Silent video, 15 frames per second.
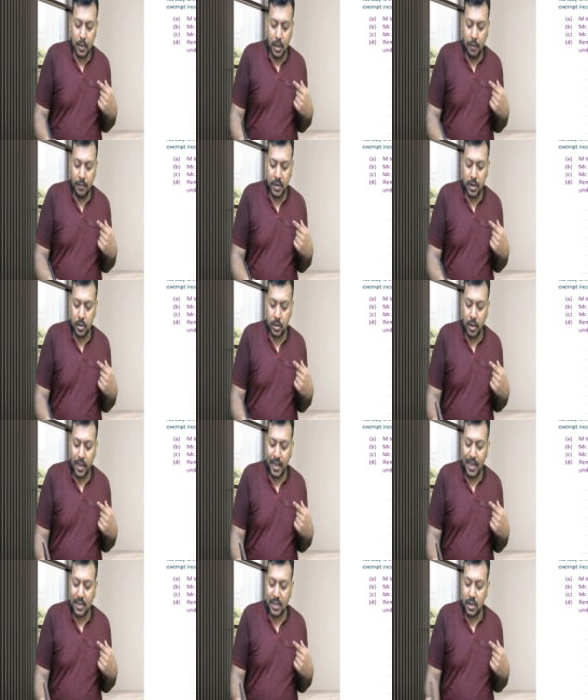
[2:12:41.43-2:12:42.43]
which is not
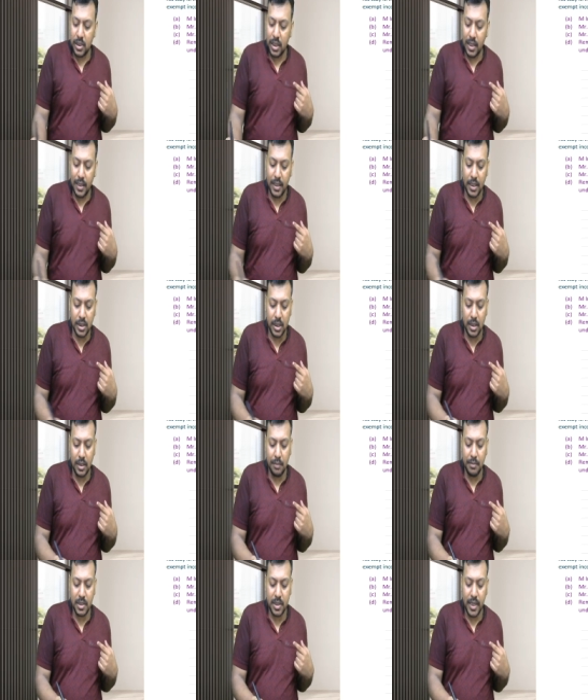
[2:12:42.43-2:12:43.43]
an essential condition.
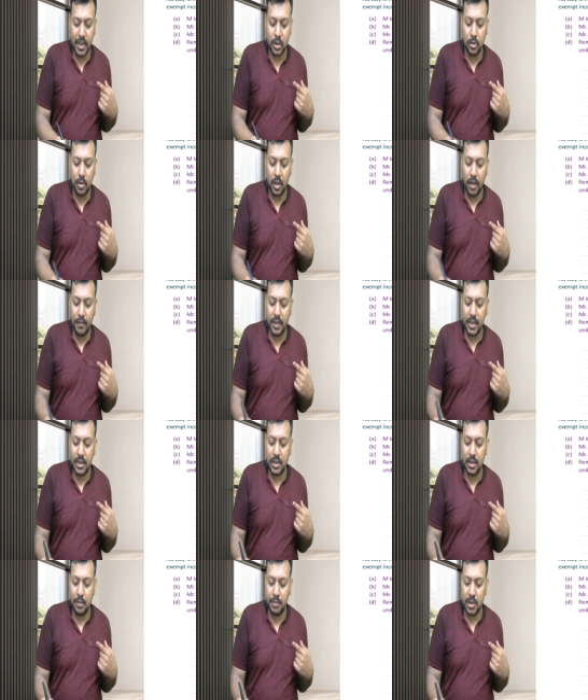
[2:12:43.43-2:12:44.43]
Mr. X should not have engaged
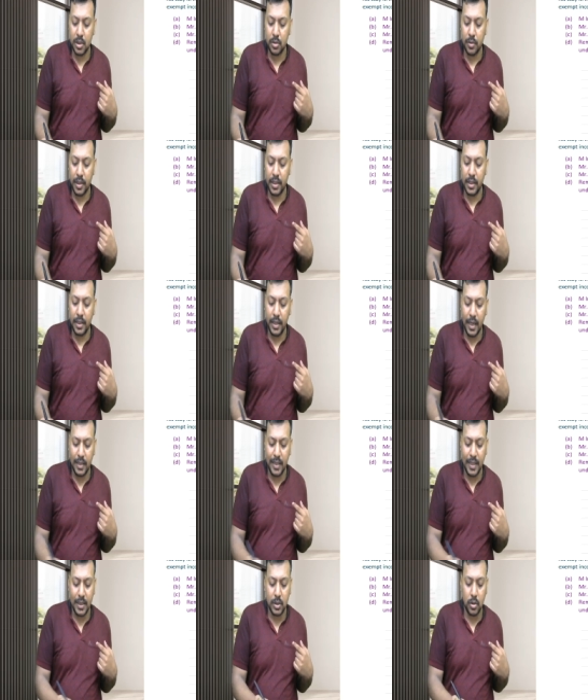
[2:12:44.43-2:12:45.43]
in any business or trade in India.
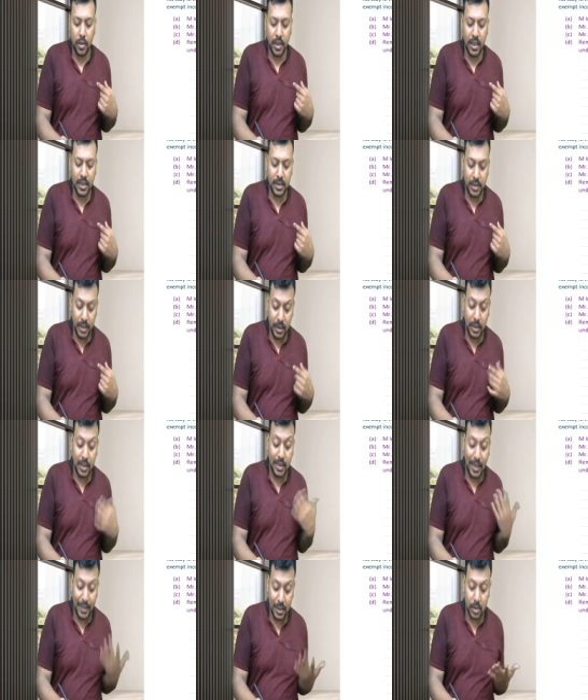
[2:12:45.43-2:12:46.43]
That is not
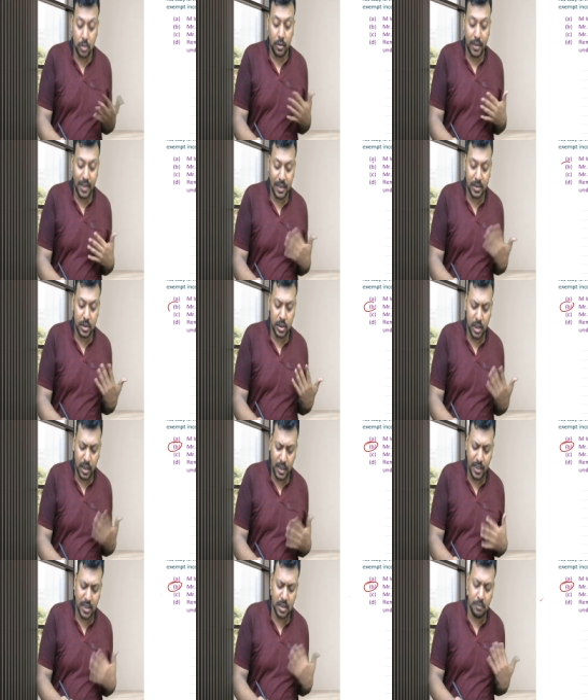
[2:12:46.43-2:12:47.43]
an essential
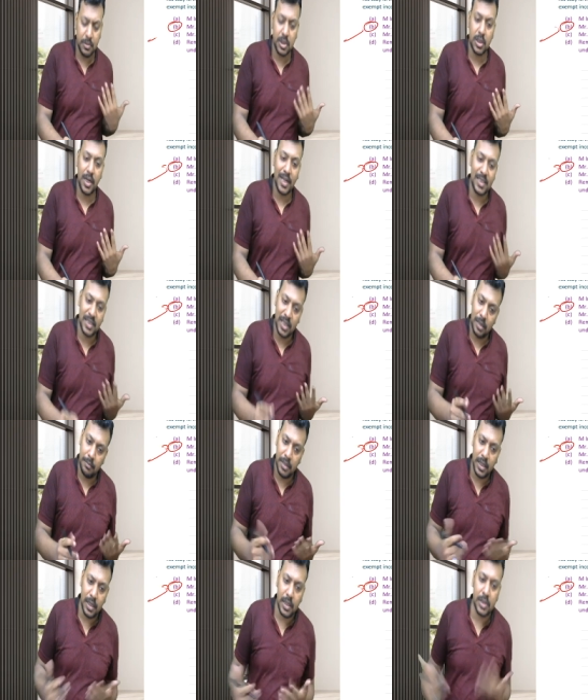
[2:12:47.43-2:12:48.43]
condition. Mr. X can
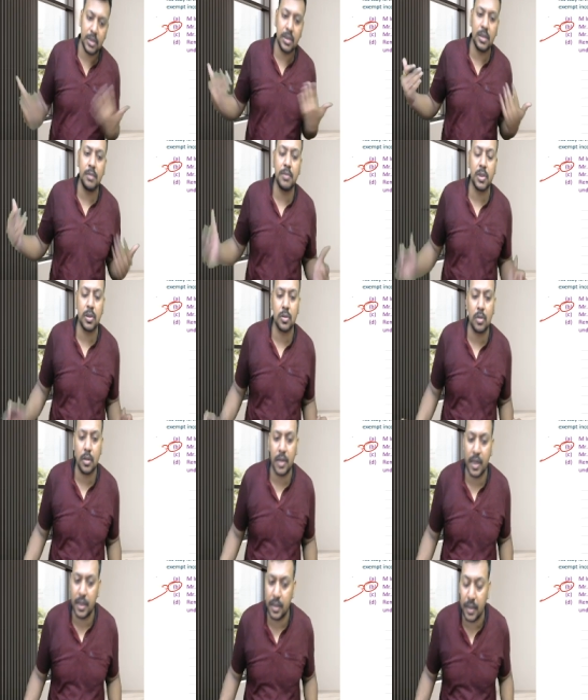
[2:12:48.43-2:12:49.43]
be engaged in any business or
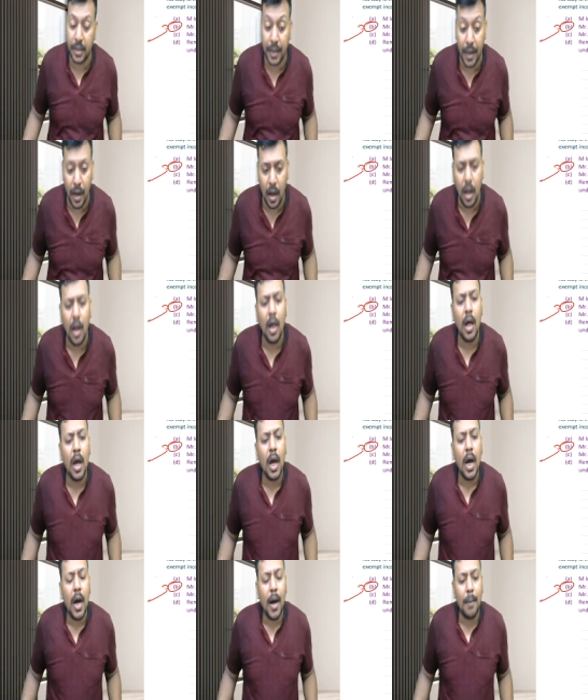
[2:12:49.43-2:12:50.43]
trade in India.
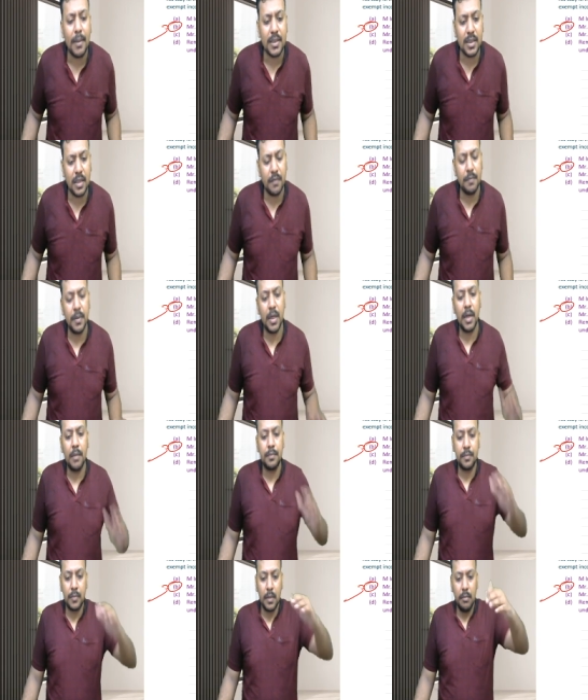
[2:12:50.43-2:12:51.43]
But sir, if
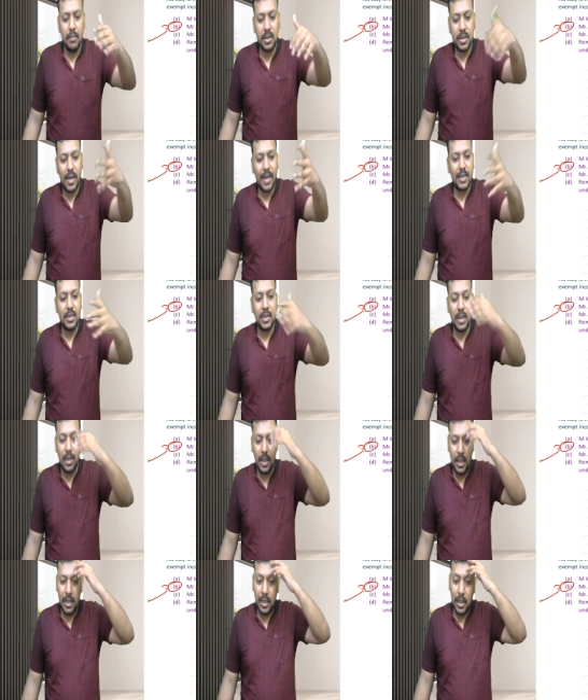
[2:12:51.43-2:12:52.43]
Mr. X is
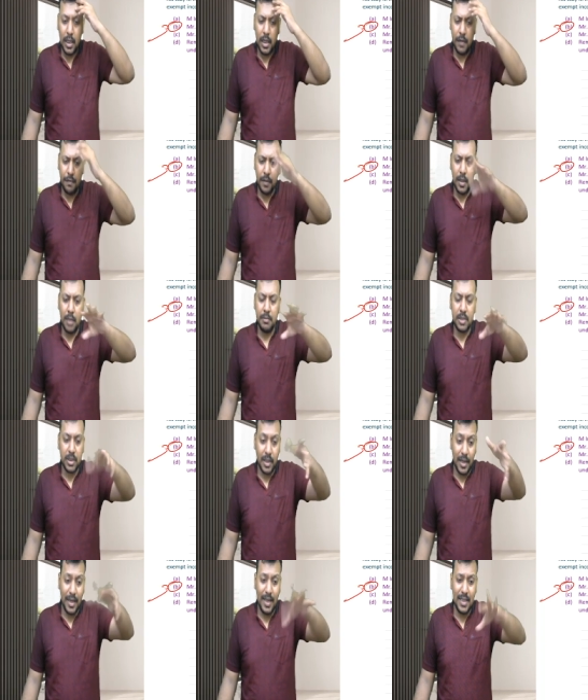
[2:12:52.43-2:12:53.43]
if Mr.
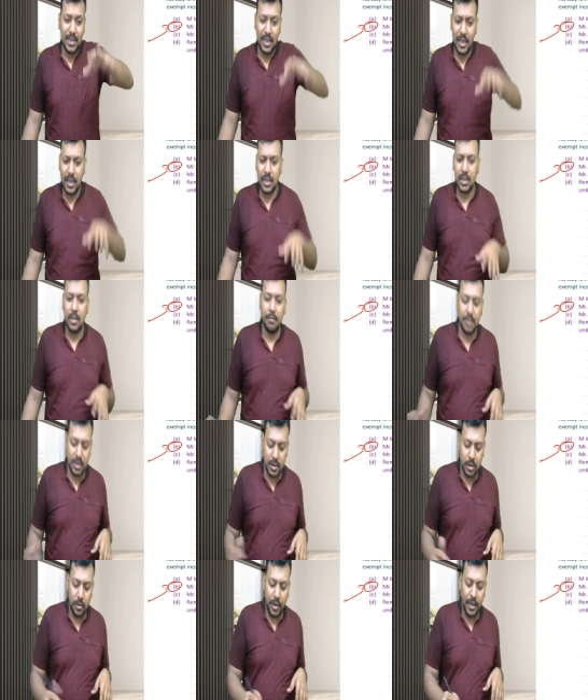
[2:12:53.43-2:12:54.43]
A is engaged in a
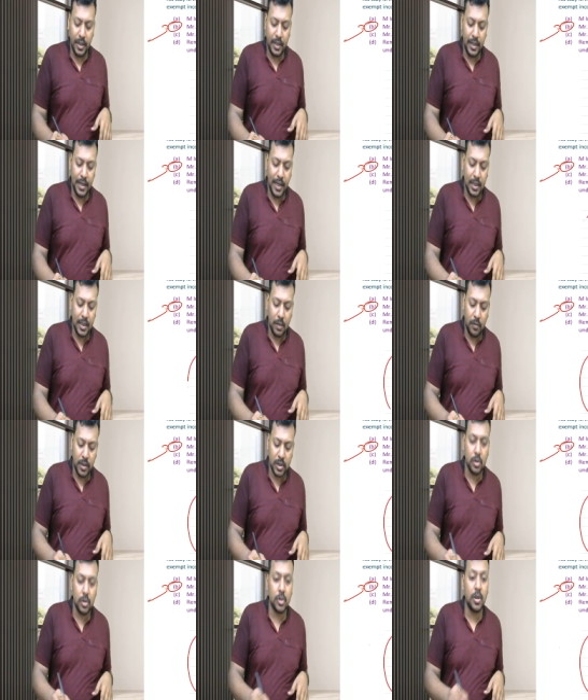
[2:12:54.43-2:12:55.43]
business or trade in India, then what is
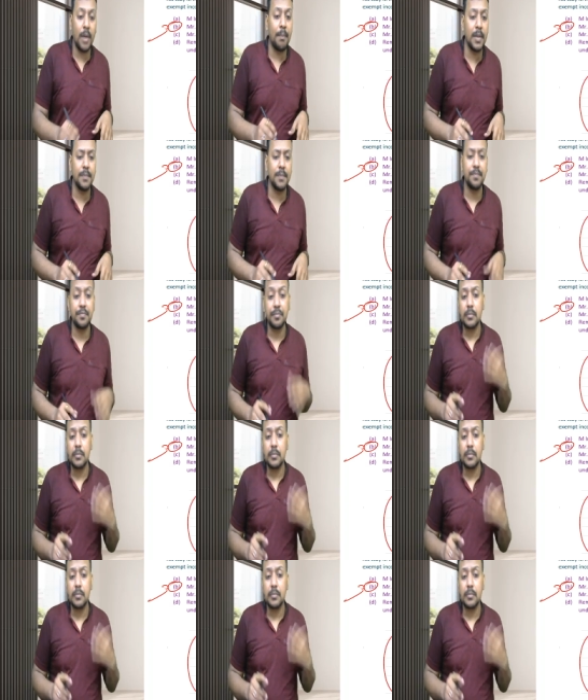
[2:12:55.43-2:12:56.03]
going to happen?